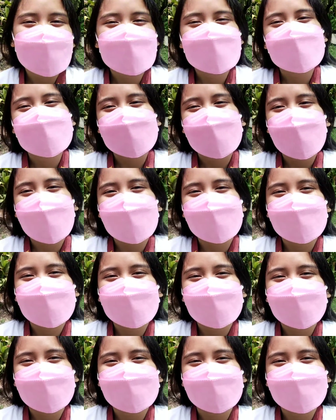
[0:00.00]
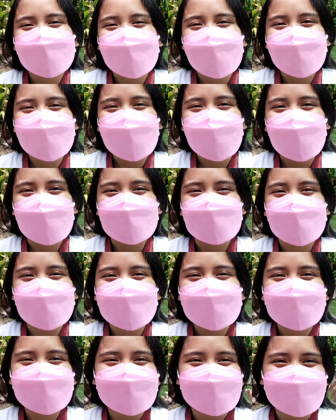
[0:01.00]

am Micaela Kylie A. Jaime.